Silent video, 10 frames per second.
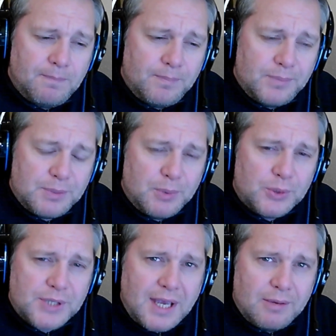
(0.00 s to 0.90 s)
Small
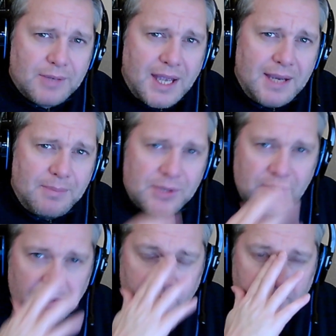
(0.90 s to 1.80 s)
scale games
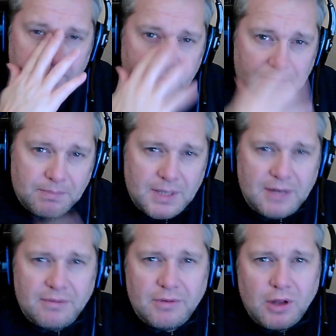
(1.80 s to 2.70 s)

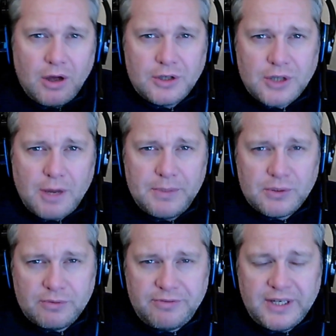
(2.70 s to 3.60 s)
and large armies or
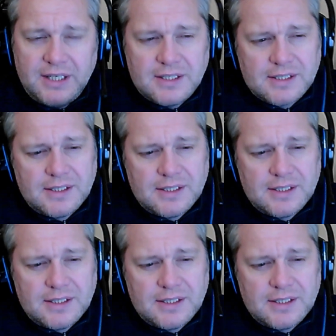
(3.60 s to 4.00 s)
fleets,